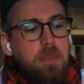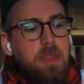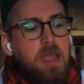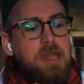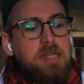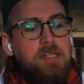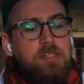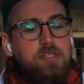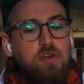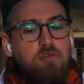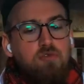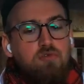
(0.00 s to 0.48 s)

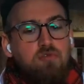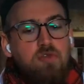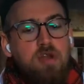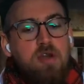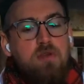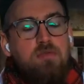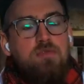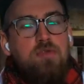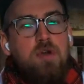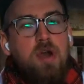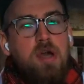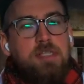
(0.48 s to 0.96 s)
And it's a
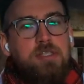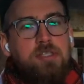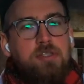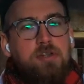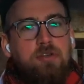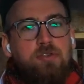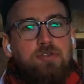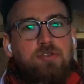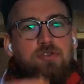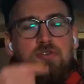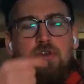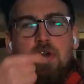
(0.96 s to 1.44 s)
real nice
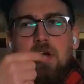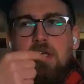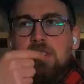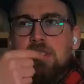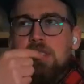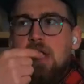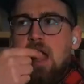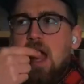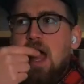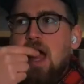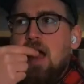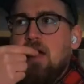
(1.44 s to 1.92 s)
contrast
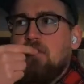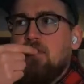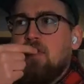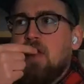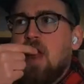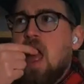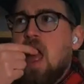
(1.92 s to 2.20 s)
to have.